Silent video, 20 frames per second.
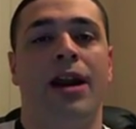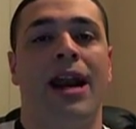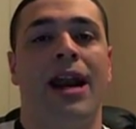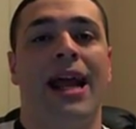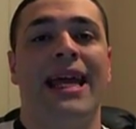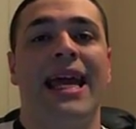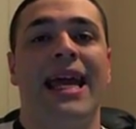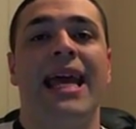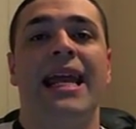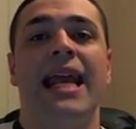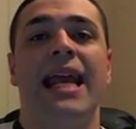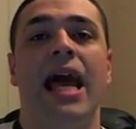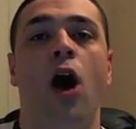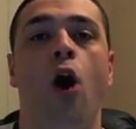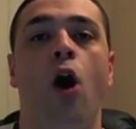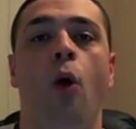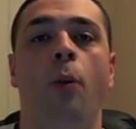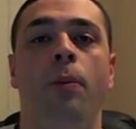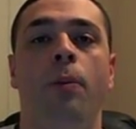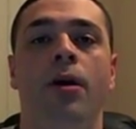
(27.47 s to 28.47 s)
Parts
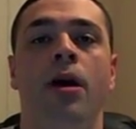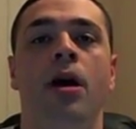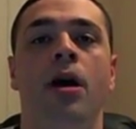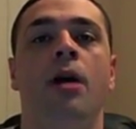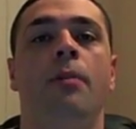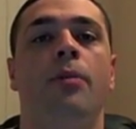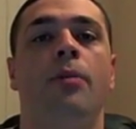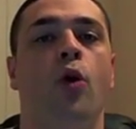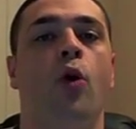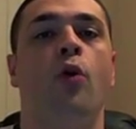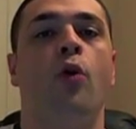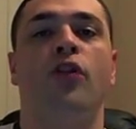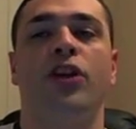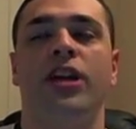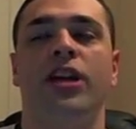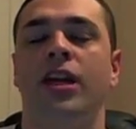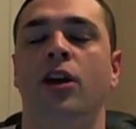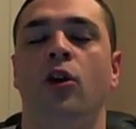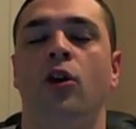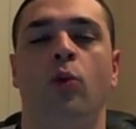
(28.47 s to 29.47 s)
1 and 2 were
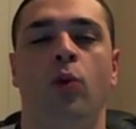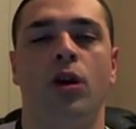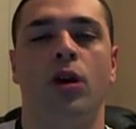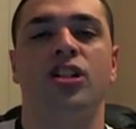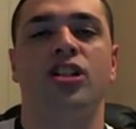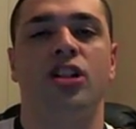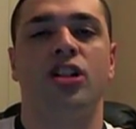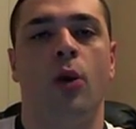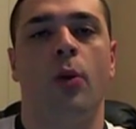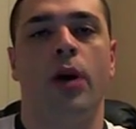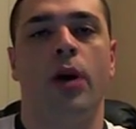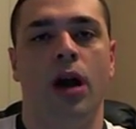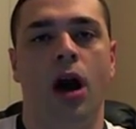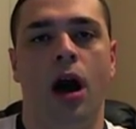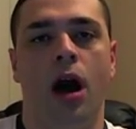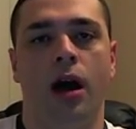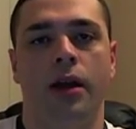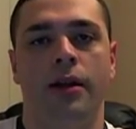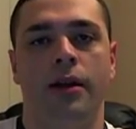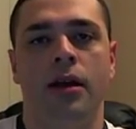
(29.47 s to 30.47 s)
originally supposed to be
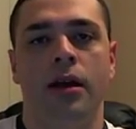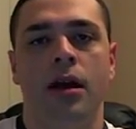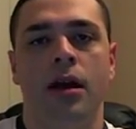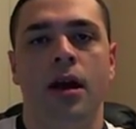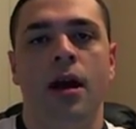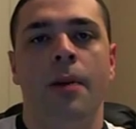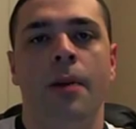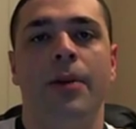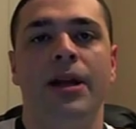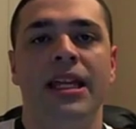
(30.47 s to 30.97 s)
just one video,